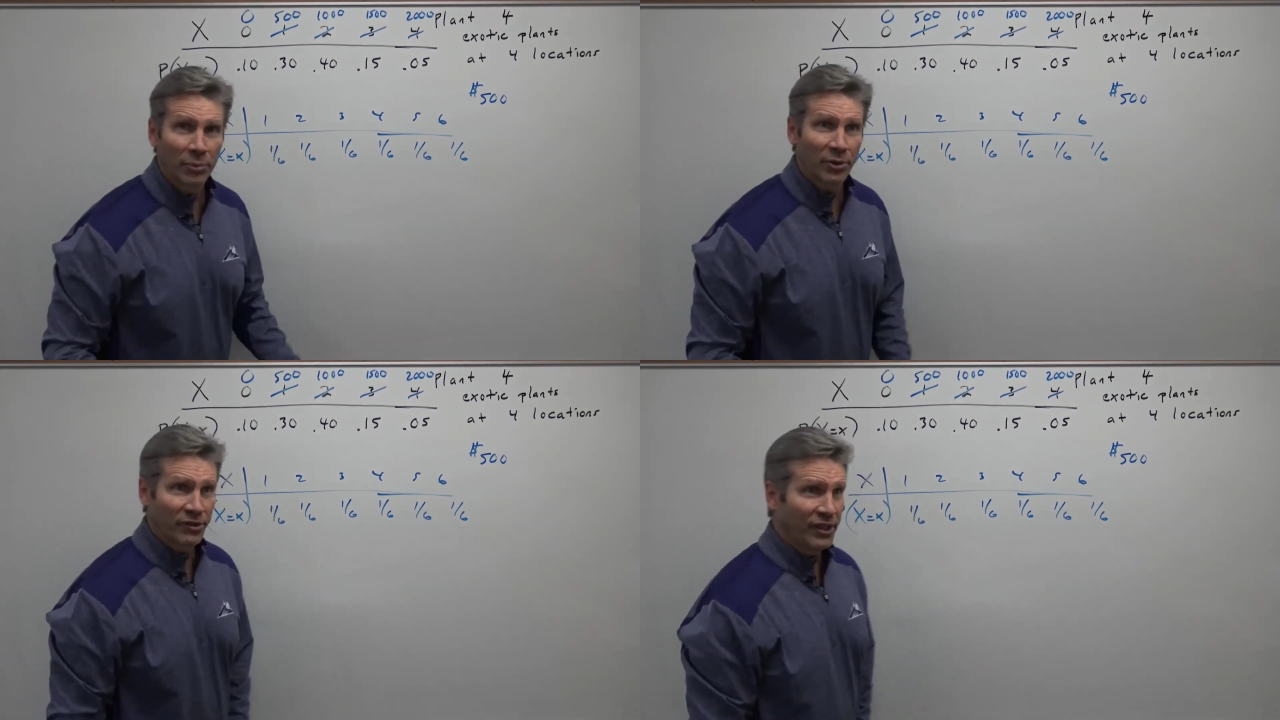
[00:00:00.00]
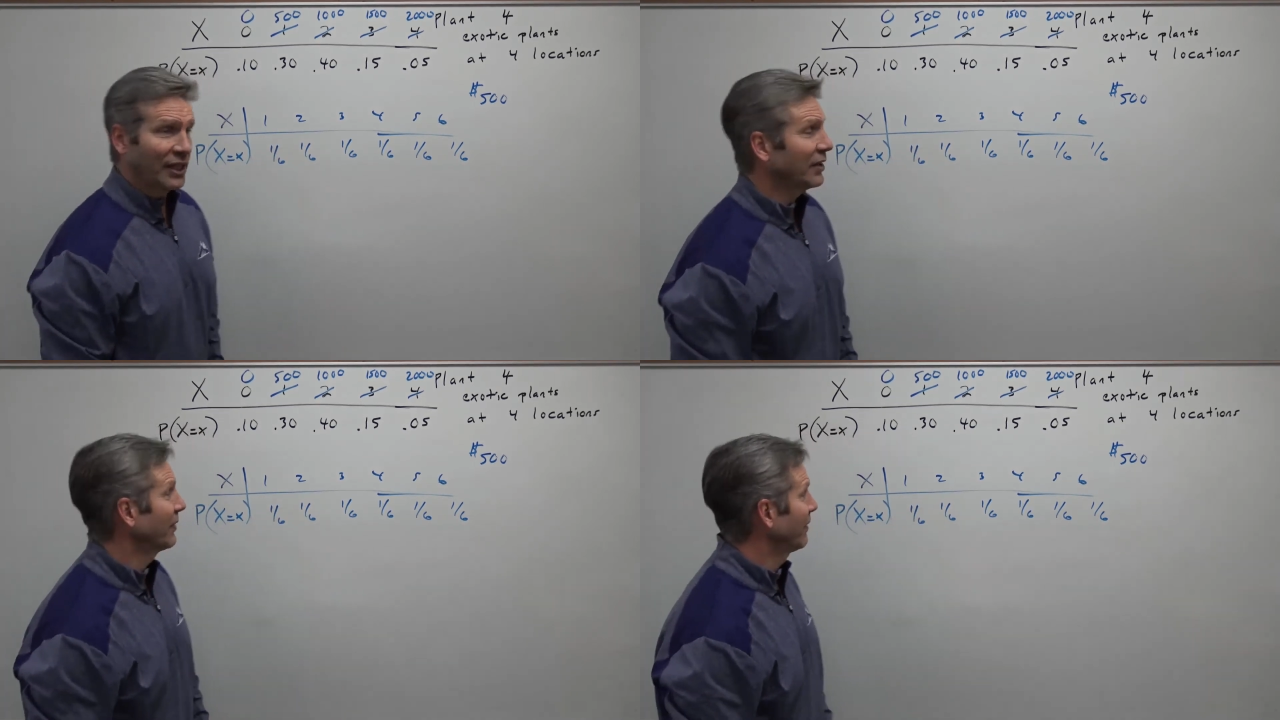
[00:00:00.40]
a
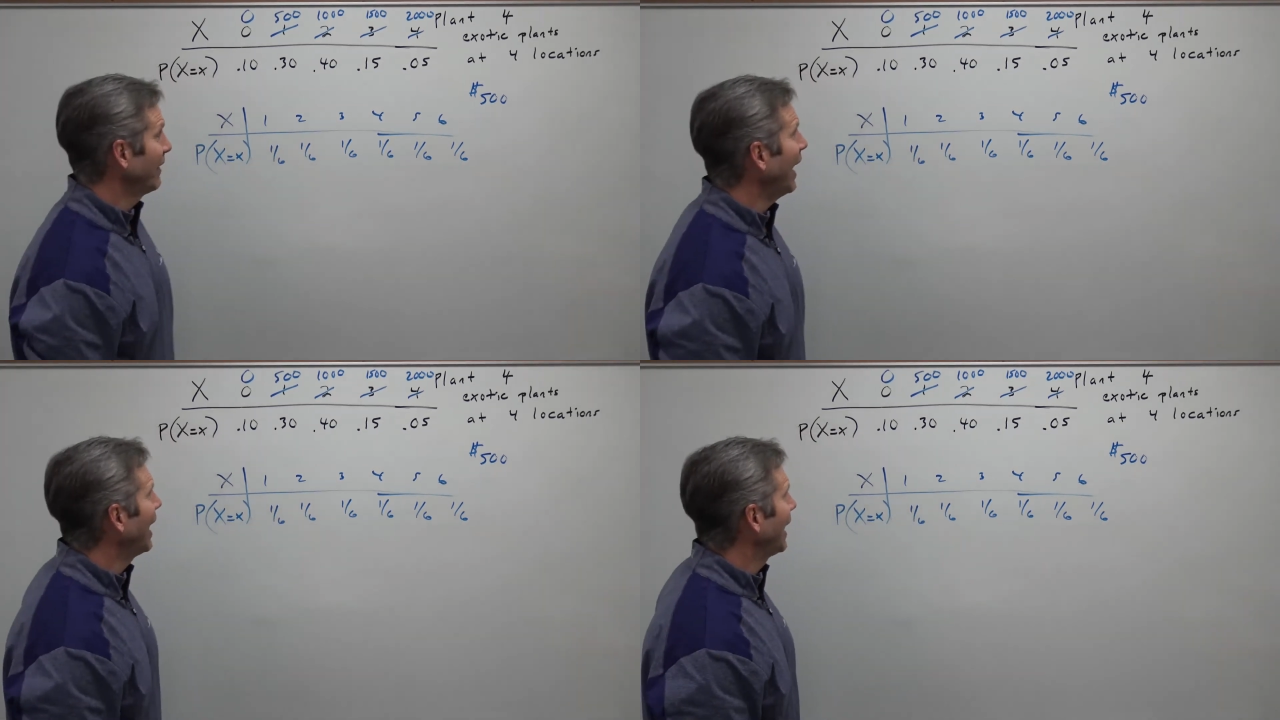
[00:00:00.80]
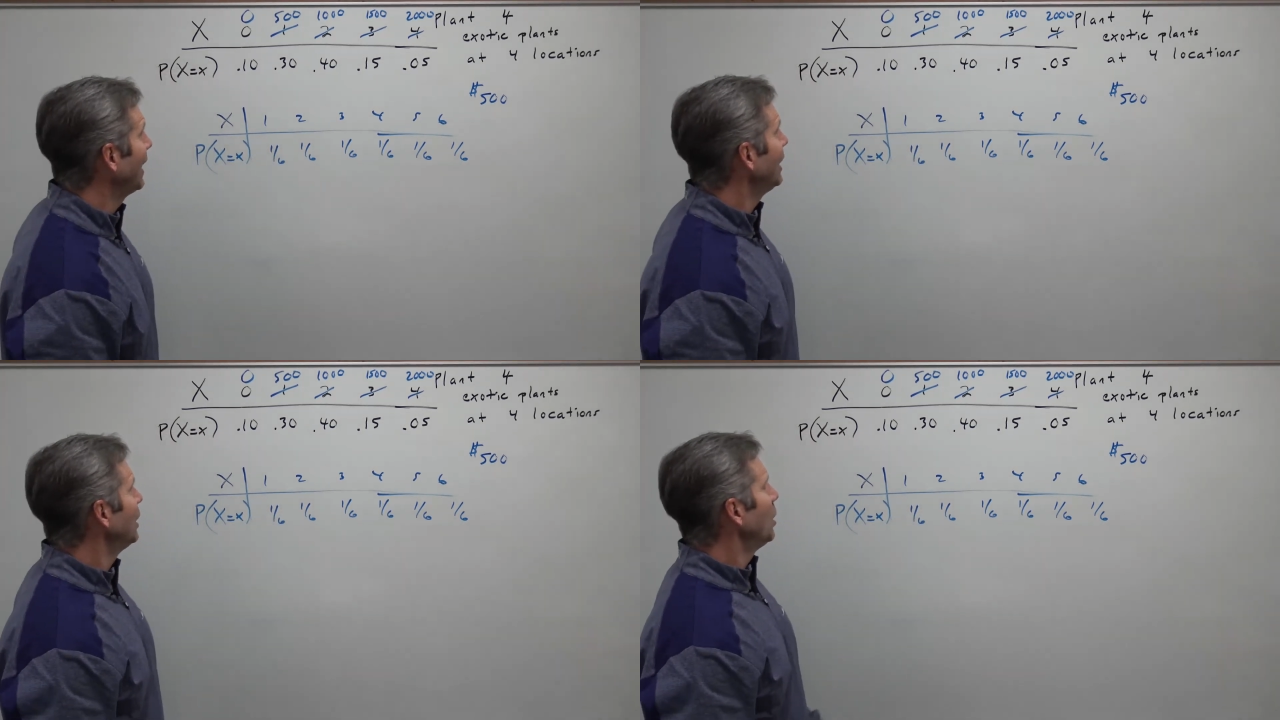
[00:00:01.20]
particular die,
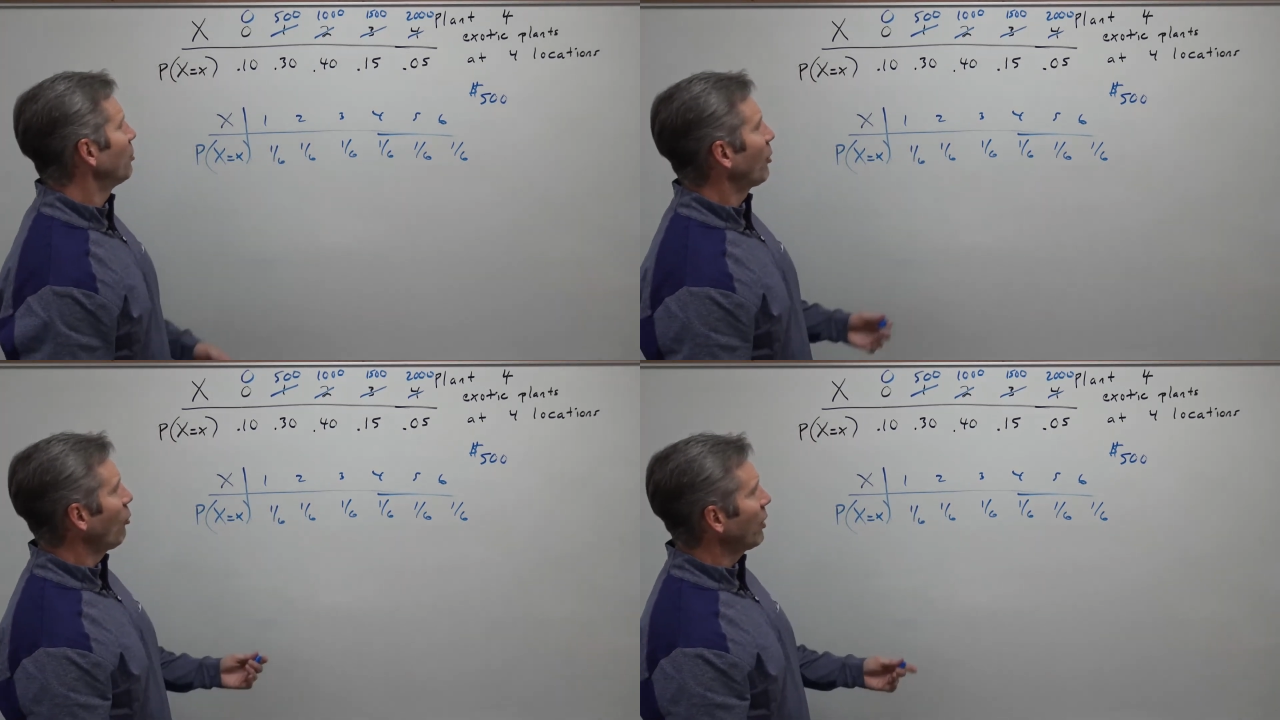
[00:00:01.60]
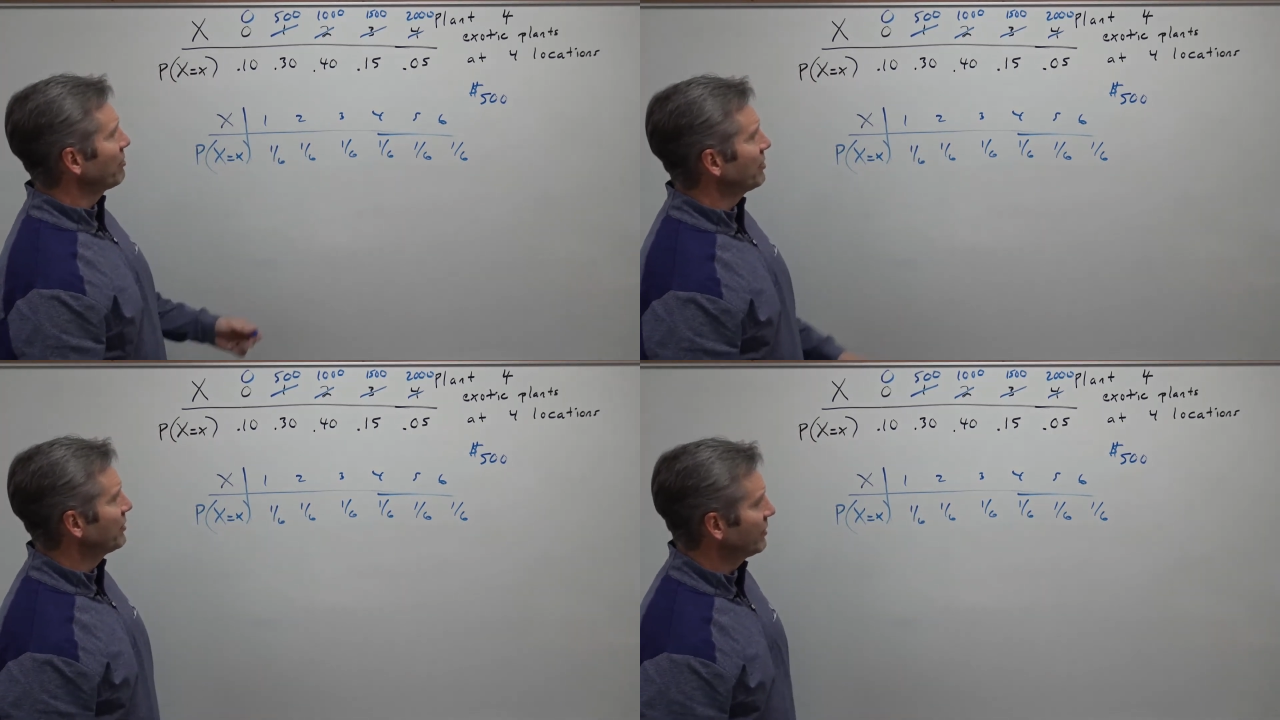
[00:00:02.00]
but what
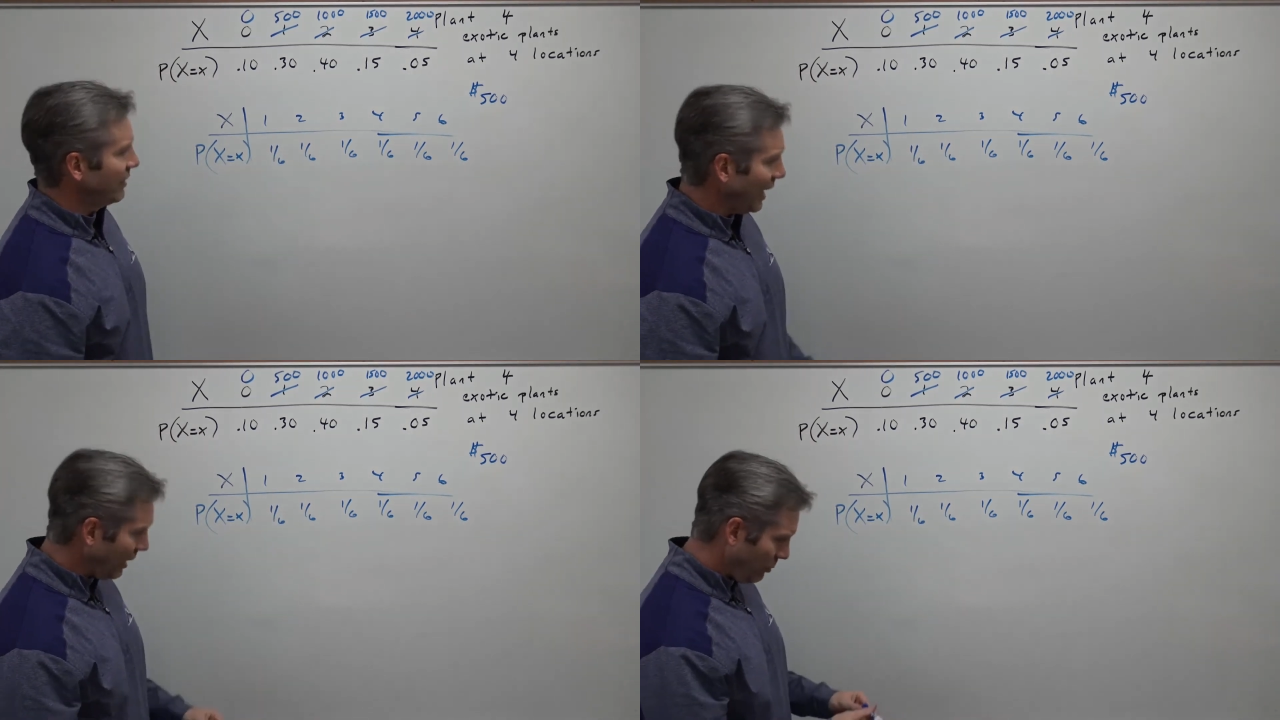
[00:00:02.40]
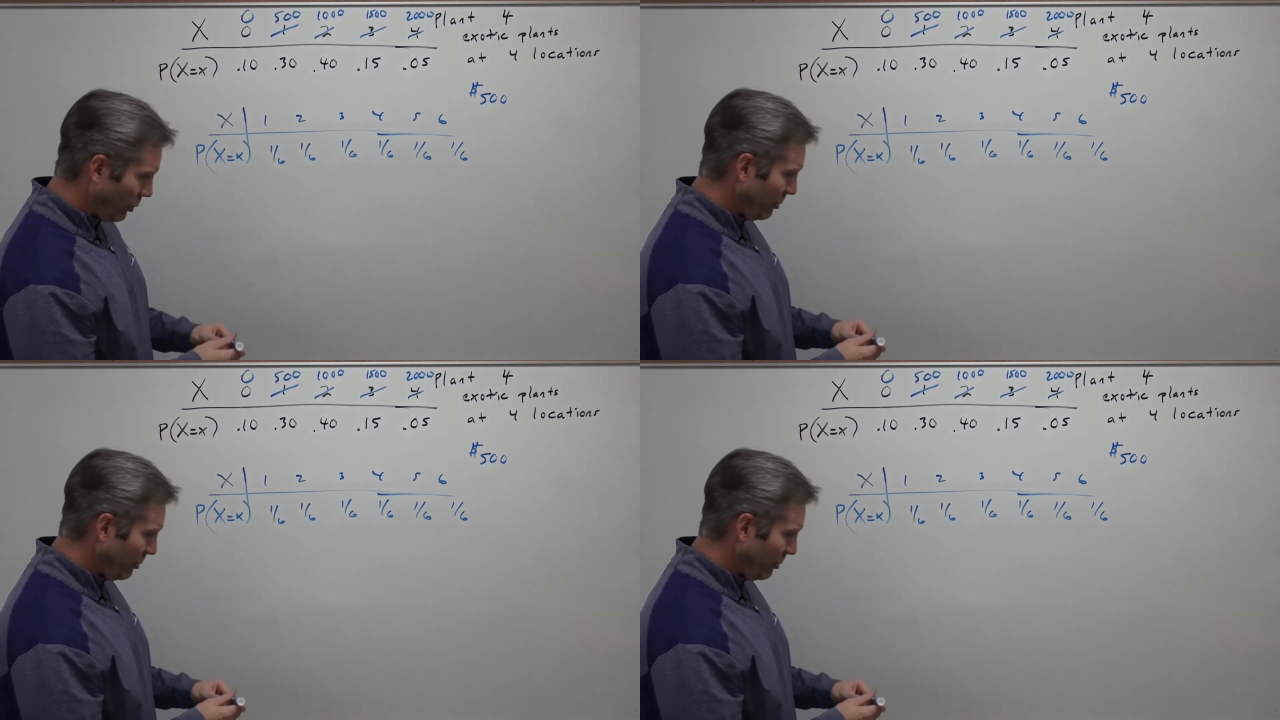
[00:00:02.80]
if instead we